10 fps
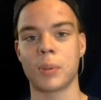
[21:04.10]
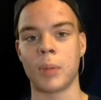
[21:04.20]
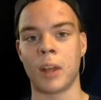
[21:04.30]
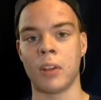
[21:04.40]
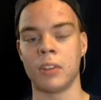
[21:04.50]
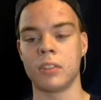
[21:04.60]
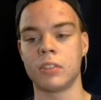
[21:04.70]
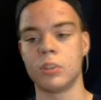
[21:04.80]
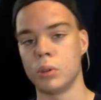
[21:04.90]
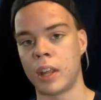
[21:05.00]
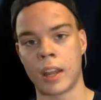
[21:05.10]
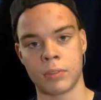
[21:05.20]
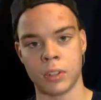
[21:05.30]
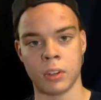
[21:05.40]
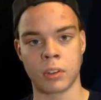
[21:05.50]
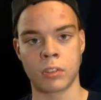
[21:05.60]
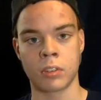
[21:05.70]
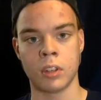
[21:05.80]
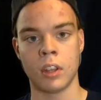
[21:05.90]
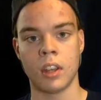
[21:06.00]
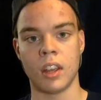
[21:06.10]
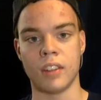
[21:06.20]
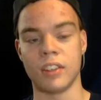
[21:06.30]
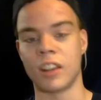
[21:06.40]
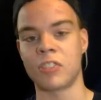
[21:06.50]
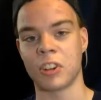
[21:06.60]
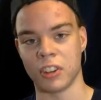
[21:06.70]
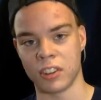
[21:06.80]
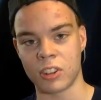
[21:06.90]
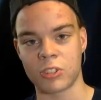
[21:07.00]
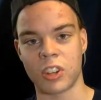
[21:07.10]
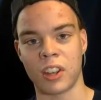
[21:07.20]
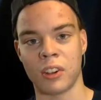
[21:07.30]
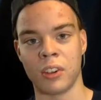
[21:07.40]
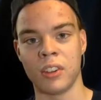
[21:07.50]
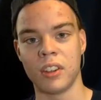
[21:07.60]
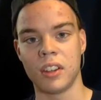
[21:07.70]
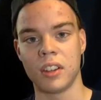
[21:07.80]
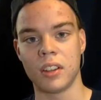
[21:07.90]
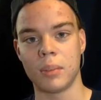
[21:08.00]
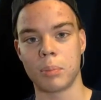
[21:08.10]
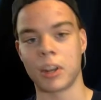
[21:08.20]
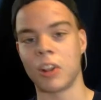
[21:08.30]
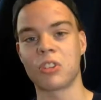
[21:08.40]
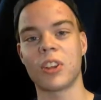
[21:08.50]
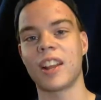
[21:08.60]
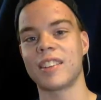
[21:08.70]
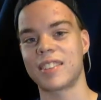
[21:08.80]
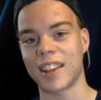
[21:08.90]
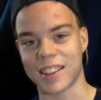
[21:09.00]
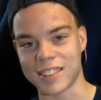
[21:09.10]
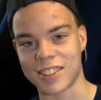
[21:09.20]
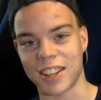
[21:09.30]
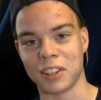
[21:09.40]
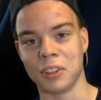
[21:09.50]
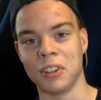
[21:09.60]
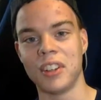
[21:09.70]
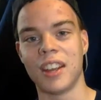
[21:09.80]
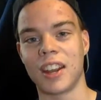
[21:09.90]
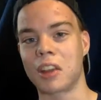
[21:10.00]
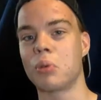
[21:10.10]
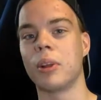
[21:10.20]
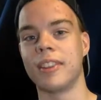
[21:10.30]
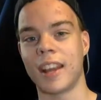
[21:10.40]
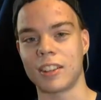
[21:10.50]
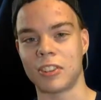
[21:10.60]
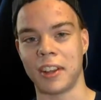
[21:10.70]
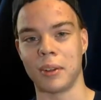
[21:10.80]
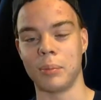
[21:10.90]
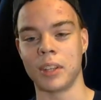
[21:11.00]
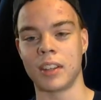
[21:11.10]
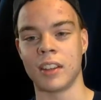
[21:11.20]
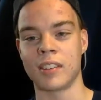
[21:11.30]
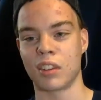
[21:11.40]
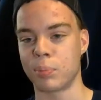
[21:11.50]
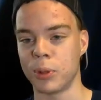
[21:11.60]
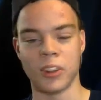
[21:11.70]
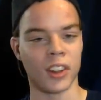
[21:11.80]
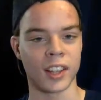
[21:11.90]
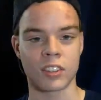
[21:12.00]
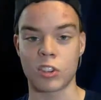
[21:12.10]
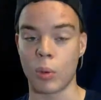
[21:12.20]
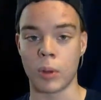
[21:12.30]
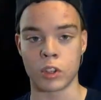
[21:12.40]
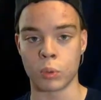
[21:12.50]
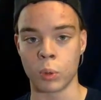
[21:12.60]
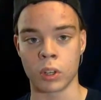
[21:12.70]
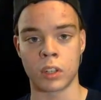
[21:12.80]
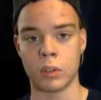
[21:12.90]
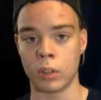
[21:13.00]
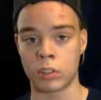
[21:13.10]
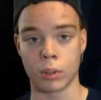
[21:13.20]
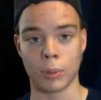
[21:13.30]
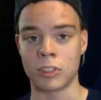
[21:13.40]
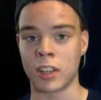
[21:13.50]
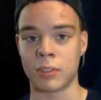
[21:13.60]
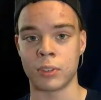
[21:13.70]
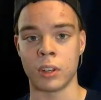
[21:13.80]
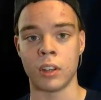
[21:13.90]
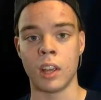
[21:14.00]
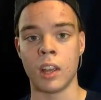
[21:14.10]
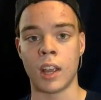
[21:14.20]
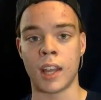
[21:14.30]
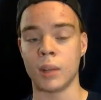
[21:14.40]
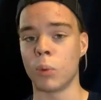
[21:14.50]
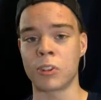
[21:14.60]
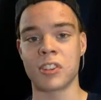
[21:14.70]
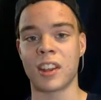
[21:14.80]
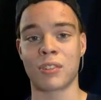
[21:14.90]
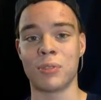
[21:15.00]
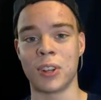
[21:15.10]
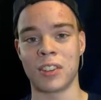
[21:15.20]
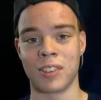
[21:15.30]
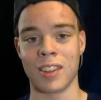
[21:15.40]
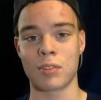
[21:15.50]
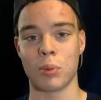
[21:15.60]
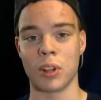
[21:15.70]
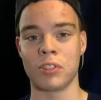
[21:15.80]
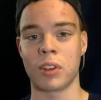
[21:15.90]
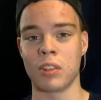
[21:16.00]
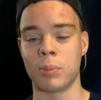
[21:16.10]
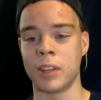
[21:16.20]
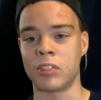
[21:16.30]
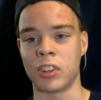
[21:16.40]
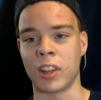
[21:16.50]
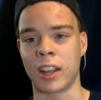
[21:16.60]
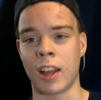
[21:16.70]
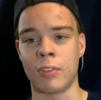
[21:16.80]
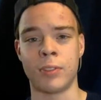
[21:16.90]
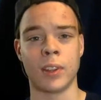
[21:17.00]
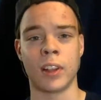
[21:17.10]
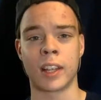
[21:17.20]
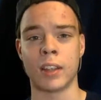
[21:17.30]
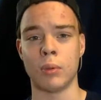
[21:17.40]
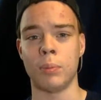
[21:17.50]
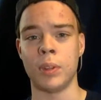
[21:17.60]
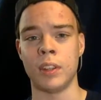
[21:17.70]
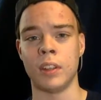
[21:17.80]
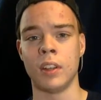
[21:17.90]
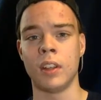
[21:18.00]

about 2.5 years. And then I started this channel, but I also had a second channel, and I quit that channel because I was putting like so much work into it, so much effort, and it wasn't as fun as this one. So I was basically like, I feel like it would be